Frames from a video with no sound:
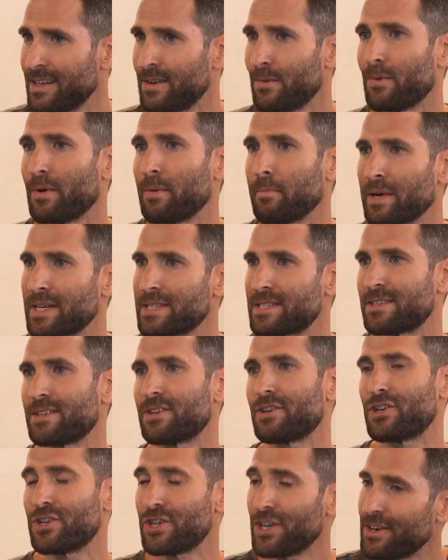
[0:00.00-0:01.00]
we must
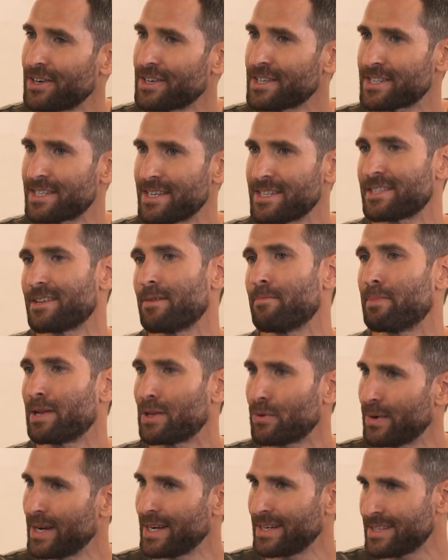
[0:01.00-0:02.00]
share the system
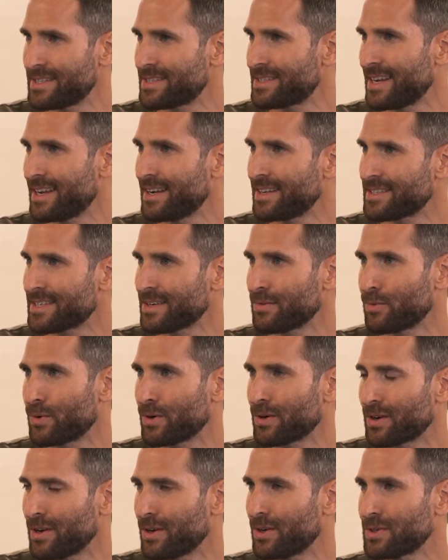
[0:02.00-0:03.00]
between these tenants and
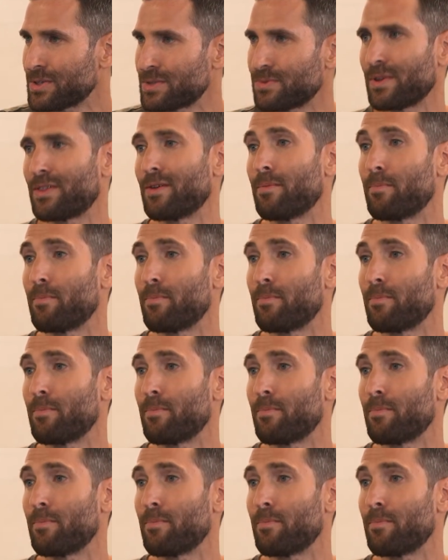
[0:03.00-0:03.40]
workloads with a